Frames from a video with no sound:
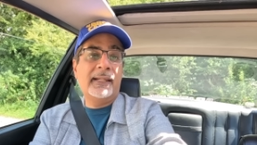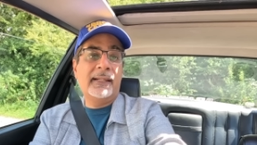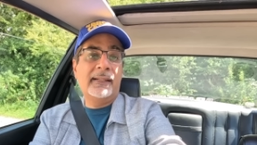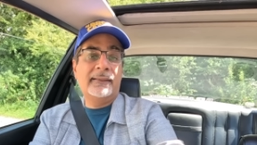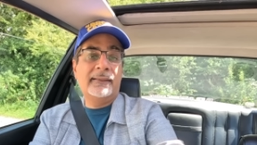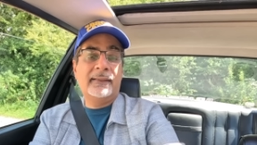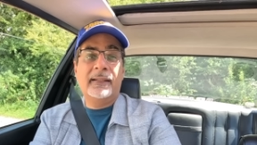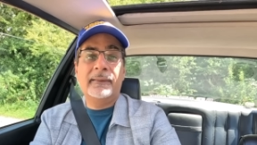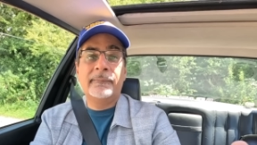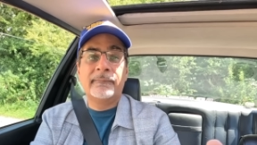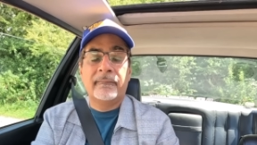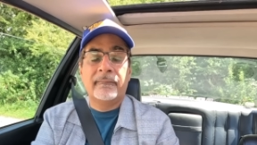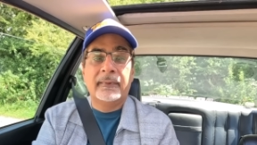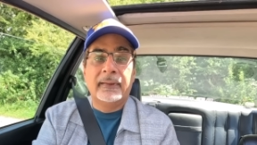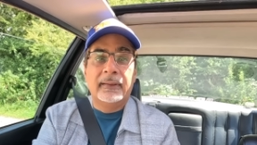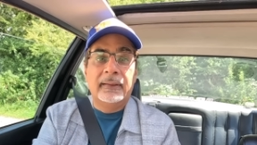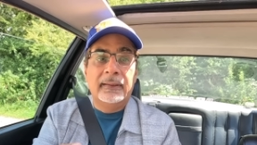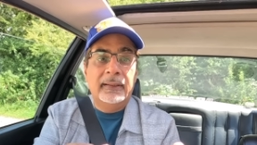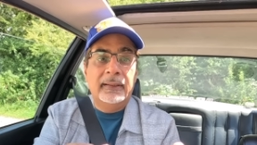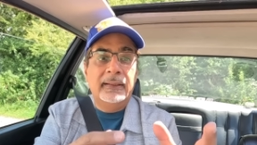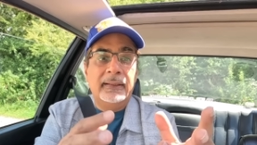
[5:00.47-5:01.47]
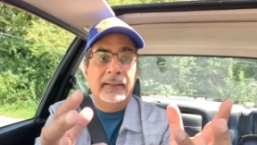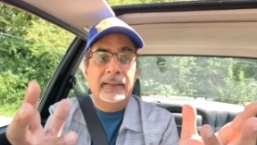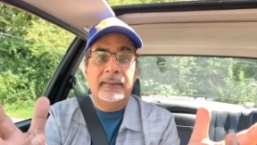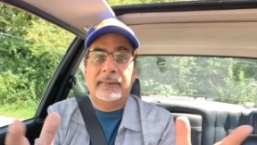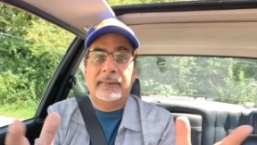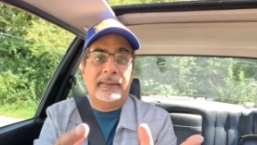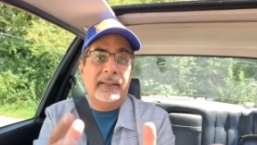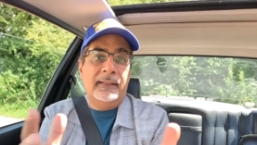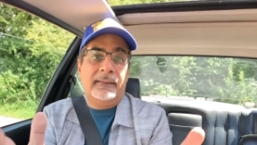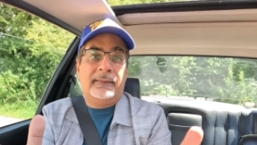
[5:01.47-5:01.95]
is that
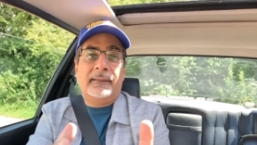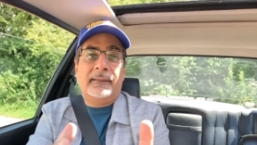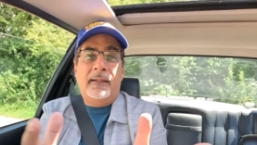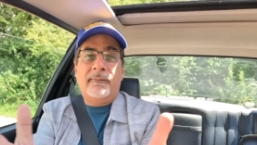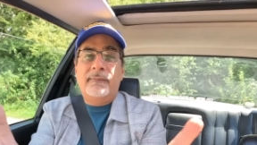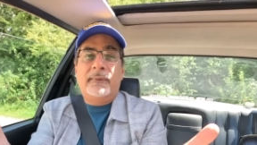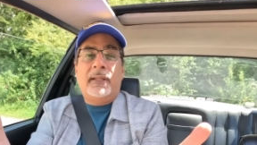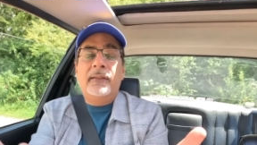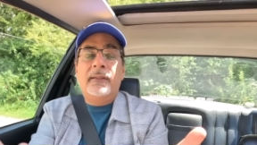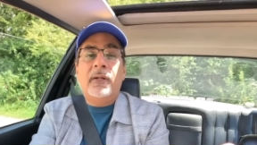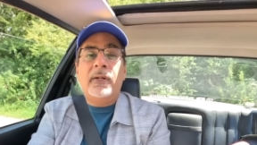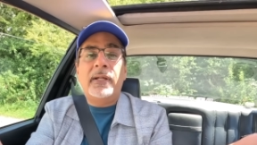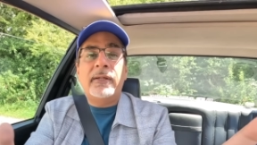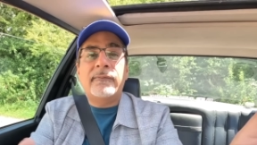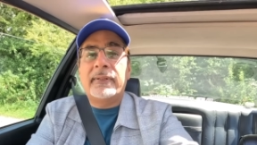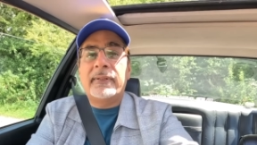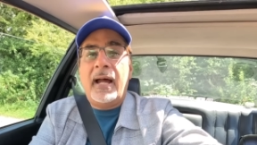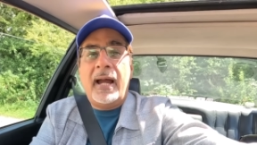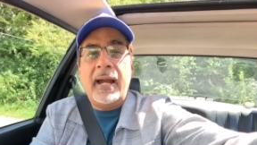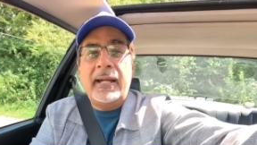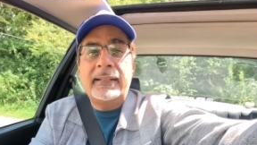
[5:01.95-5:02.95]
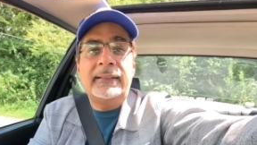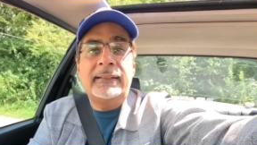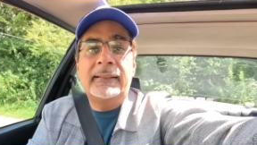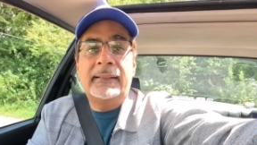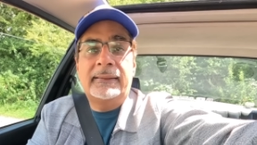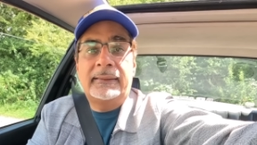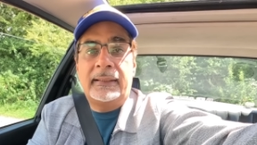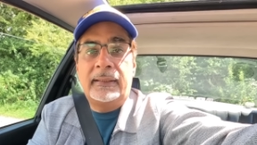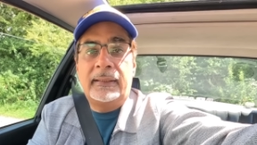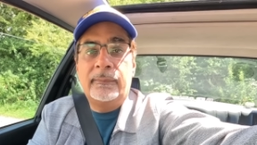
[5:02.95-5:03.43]
it's it's they're not even hiding
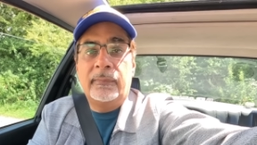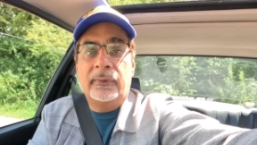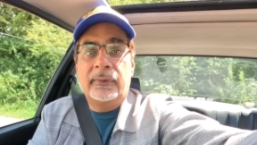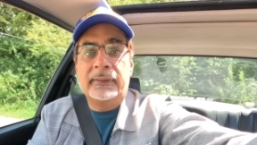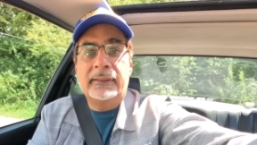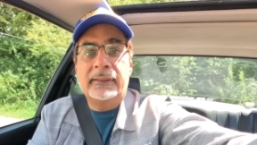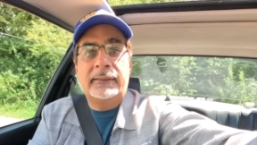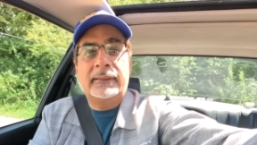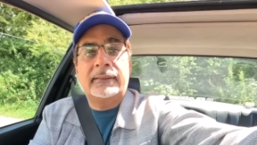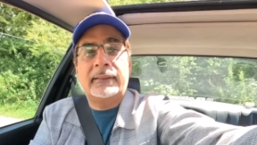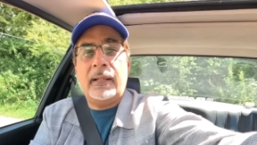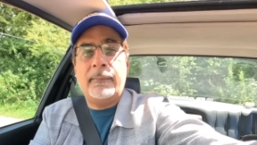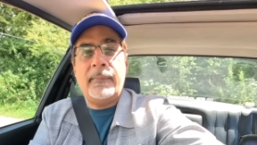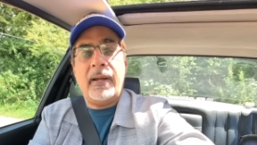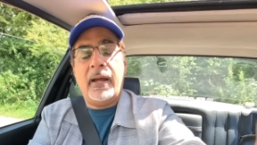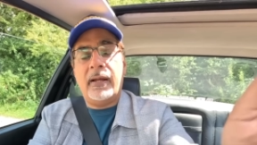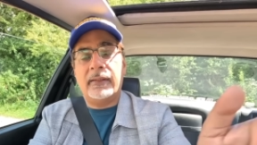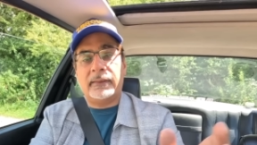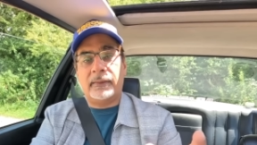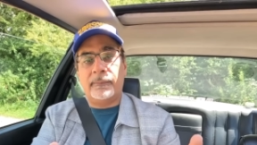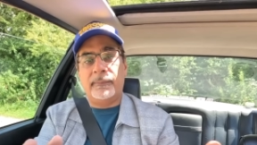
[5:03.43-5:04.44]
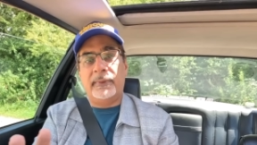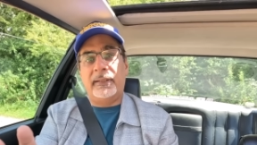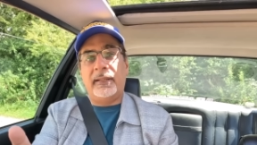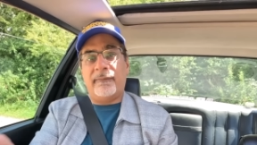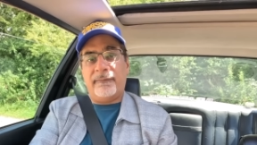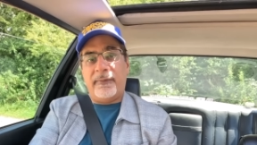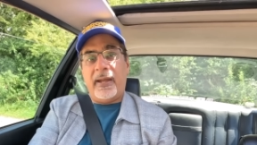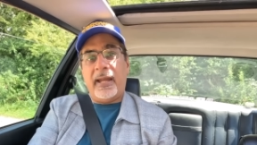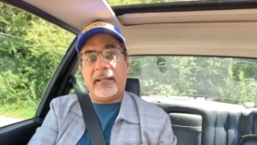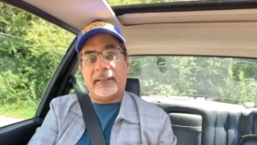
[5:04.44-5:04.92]
this anymore. This has come out to be
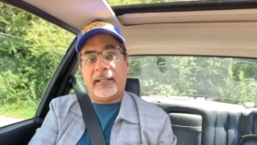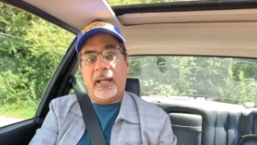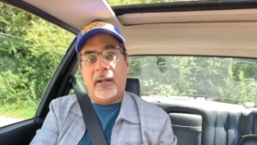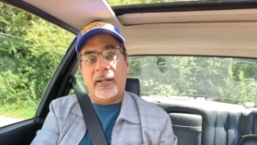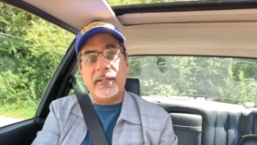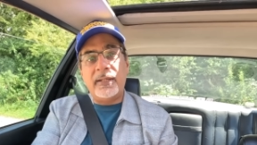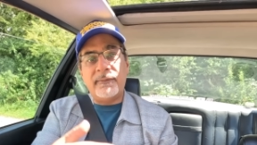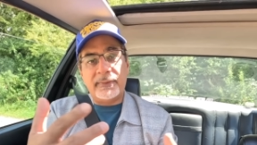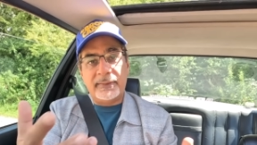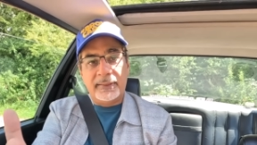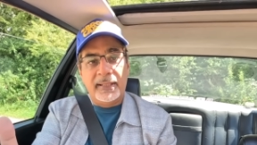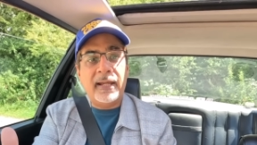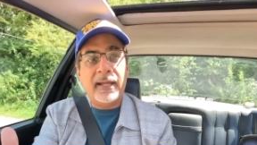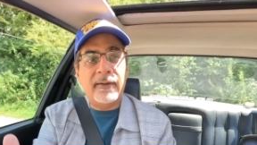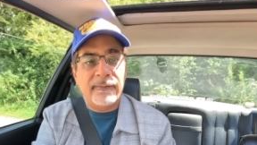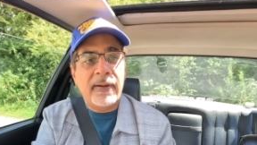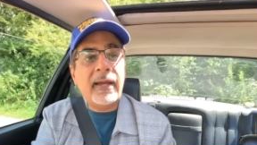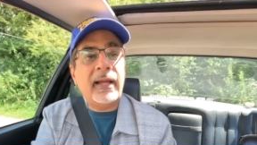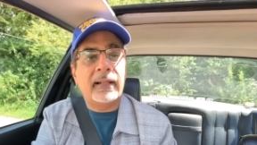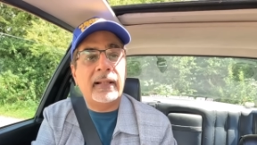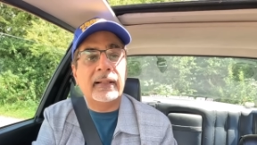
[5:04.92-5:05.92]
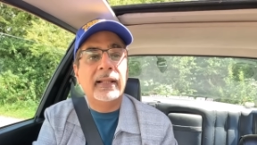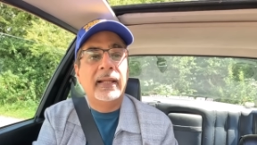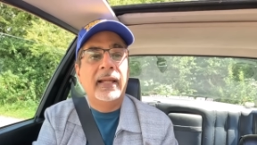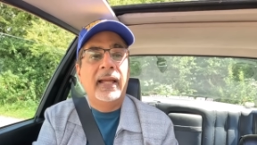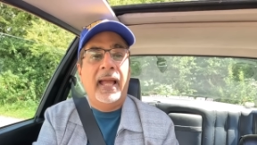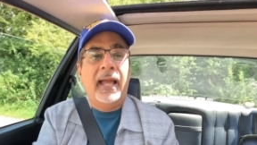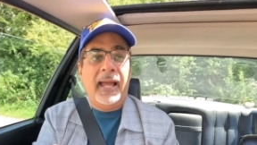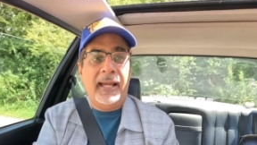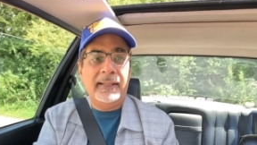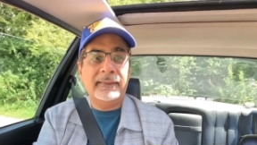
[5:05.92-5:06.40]
a fact now. Even TFL
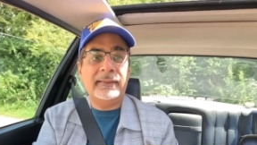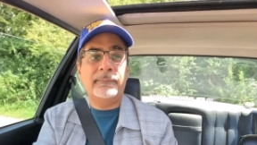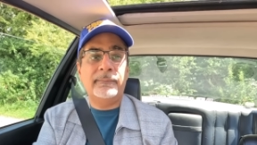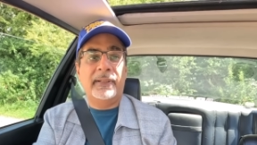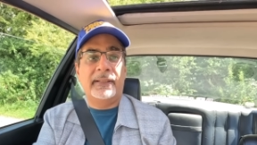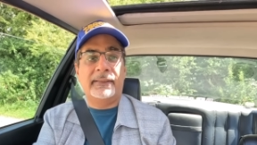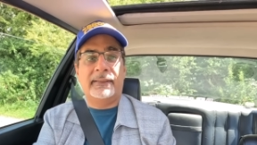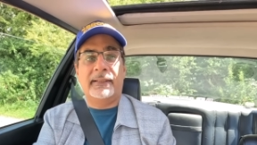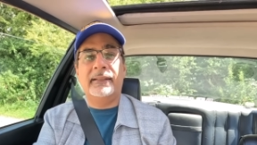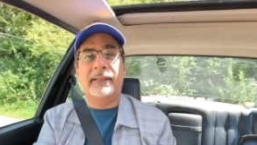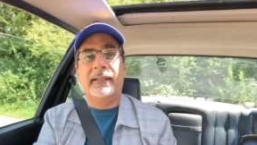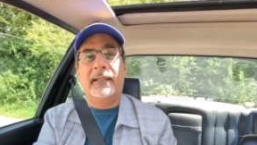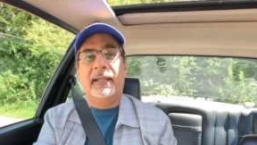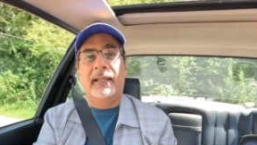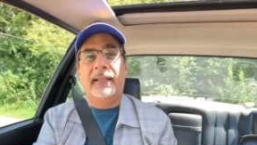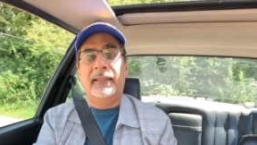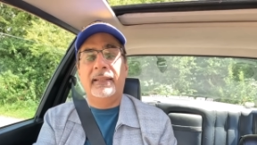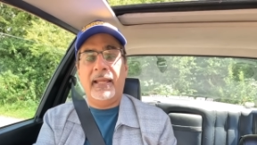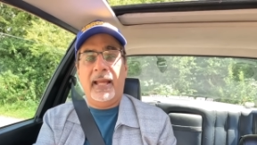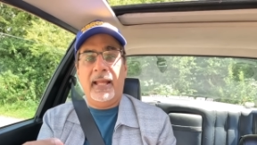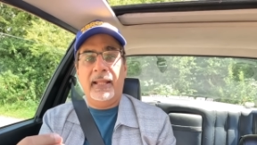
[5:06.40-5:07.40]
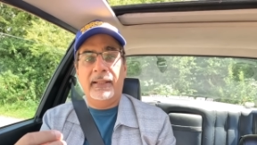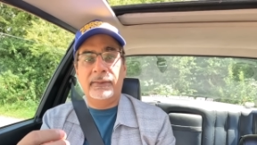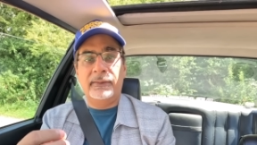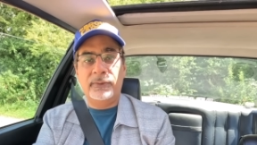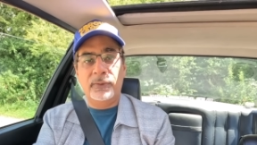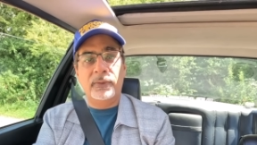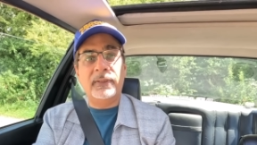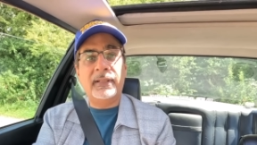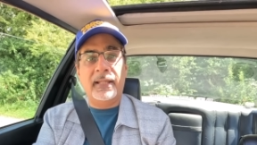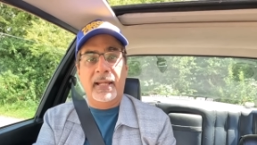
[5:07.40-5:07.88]
has admitted that
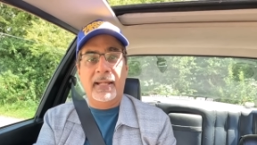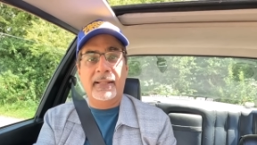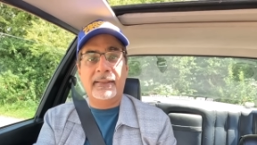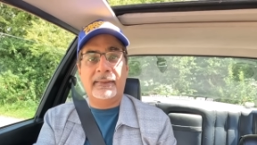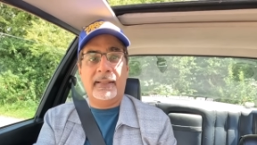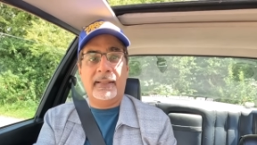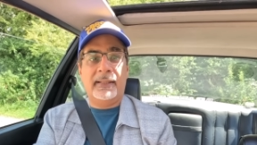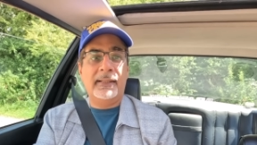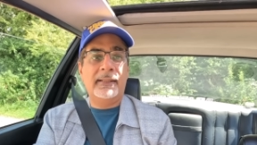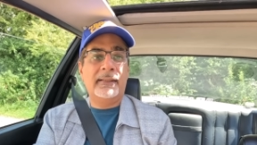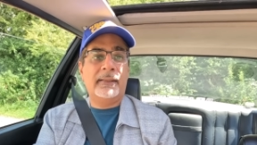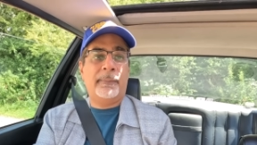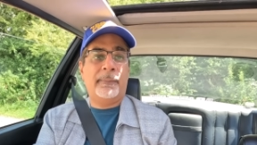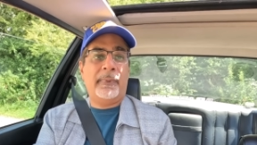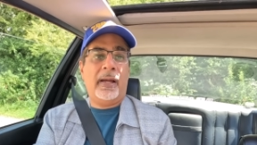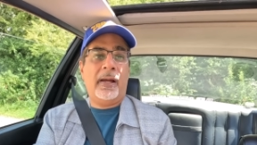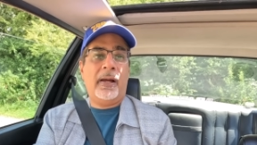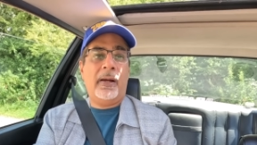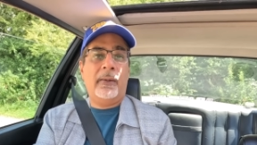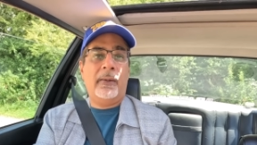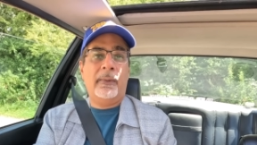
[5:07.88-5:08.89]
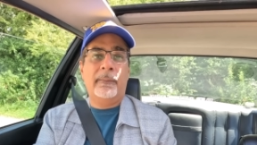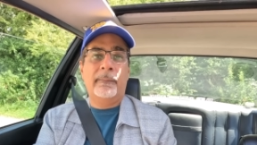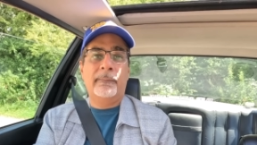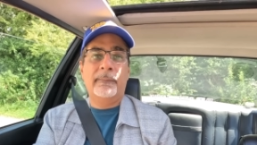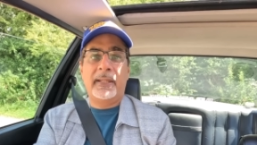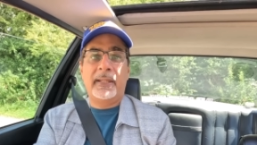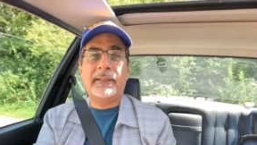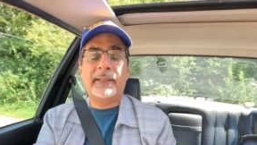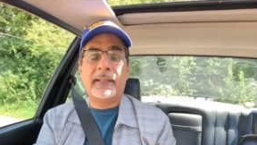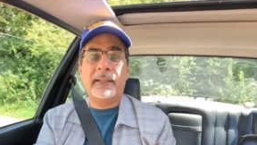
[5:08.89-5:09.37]
ULEZ is about
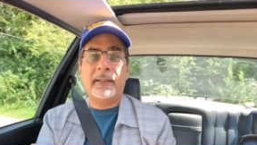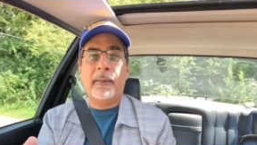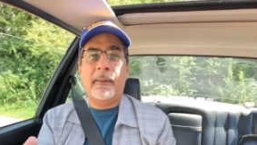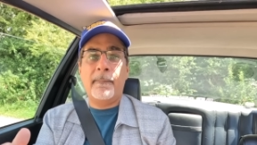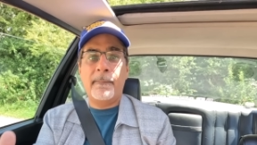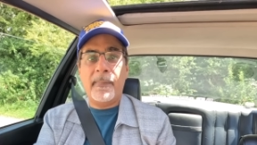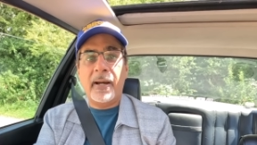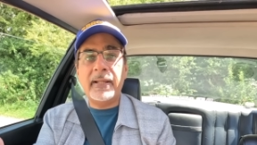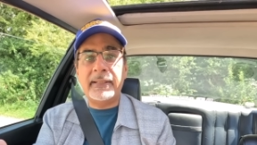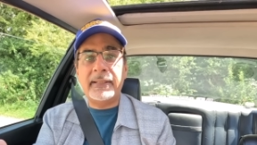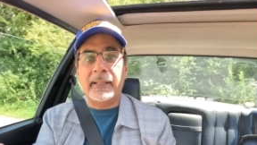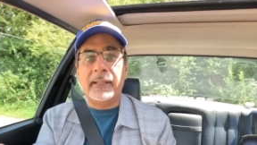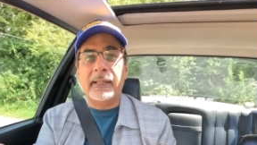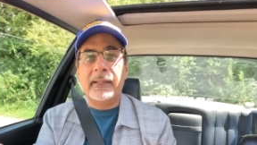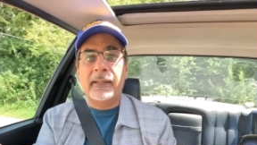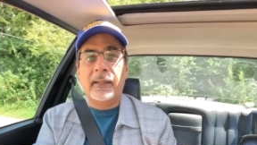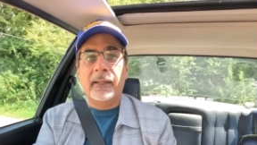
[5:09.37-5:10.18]
making money.